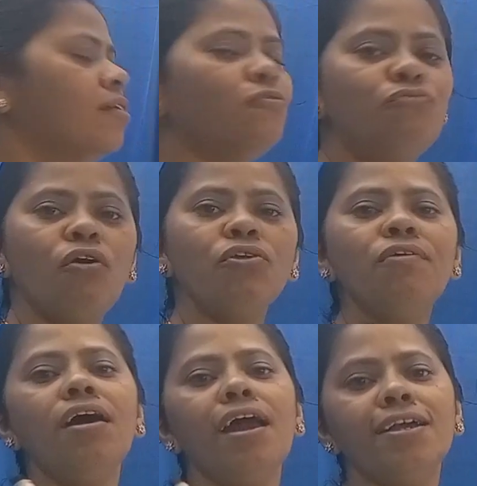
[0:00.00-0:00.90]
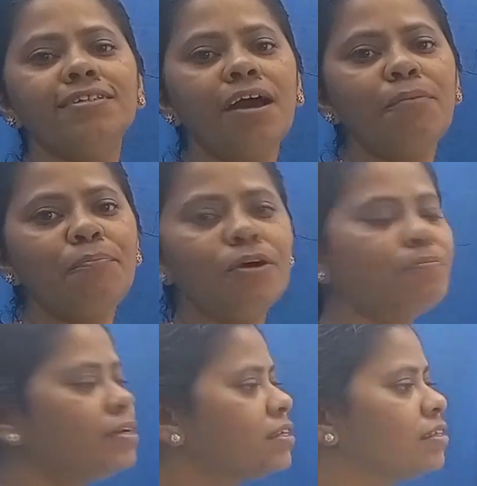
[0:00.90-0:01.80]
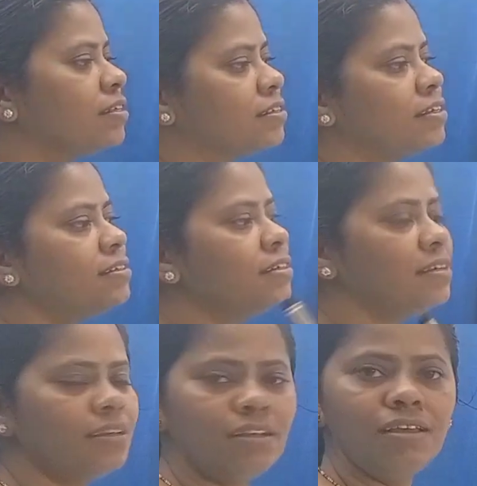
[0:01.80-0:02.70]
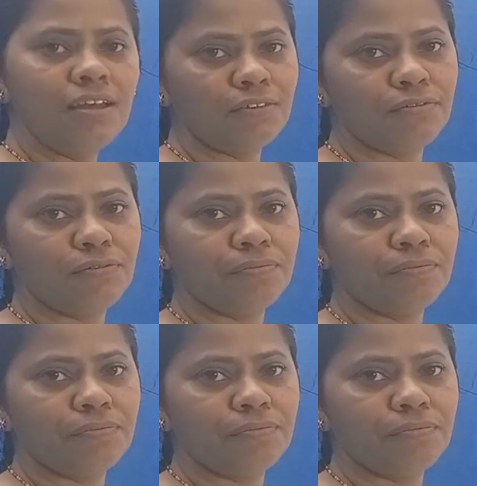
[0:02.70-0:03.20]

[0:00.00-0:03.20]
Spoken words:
For your exam purpose, this is enough.